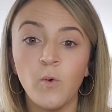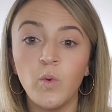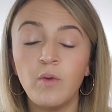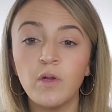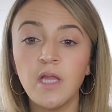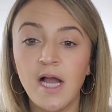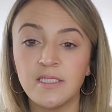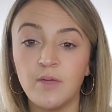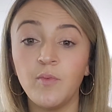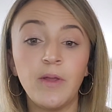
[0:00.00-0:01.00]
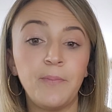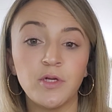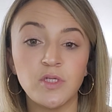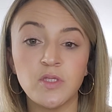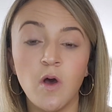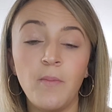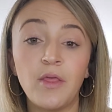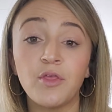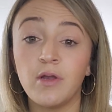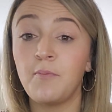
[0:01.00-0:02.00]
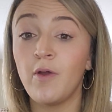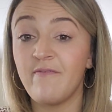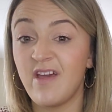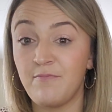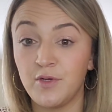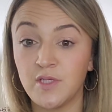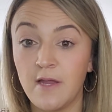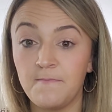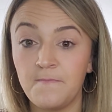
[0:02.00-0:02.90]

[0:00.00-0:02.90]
we were locked in when we purchased the home at 3.5%.